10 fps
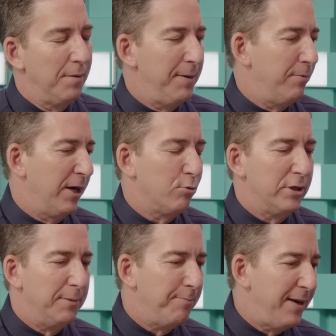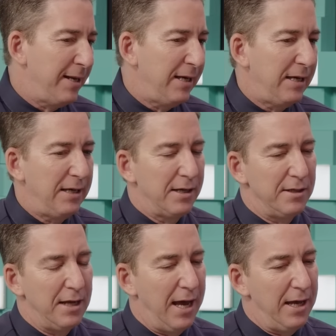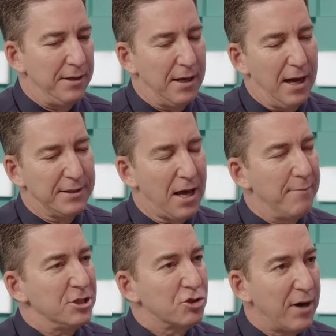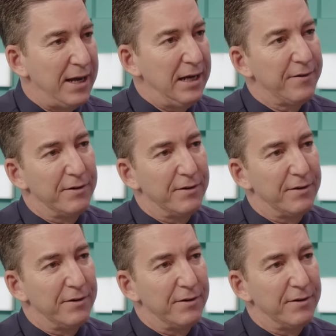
people like William Binney and Thomas Drake,